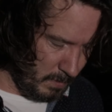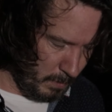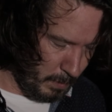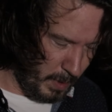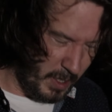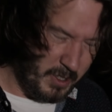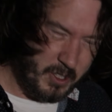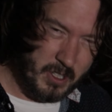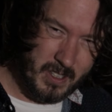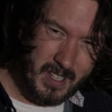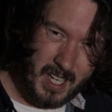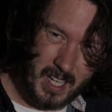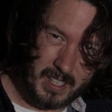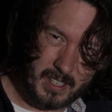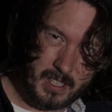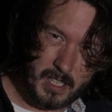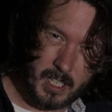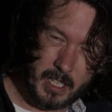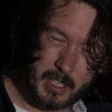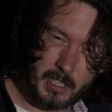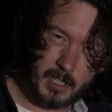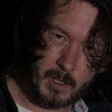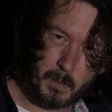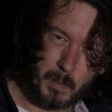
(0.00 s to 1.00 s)
but you're not
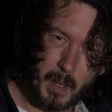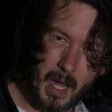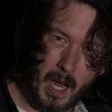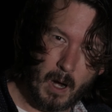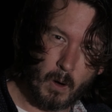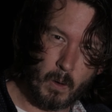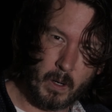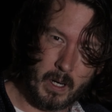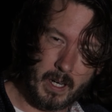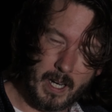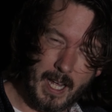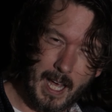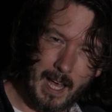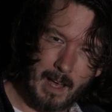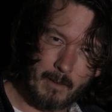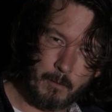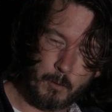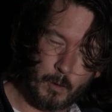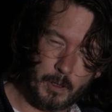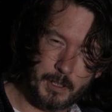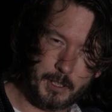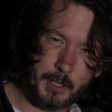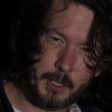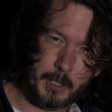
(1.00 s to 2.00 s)
cutting your power in
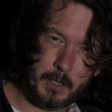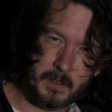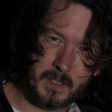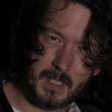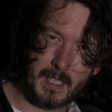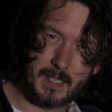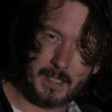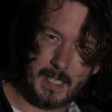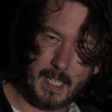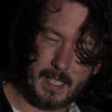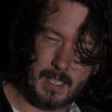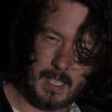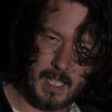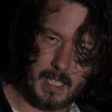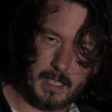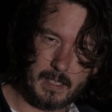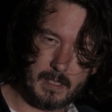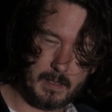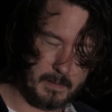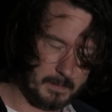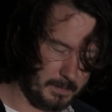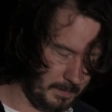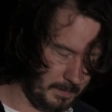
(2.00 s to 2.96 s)
half when you're shooting on daylight.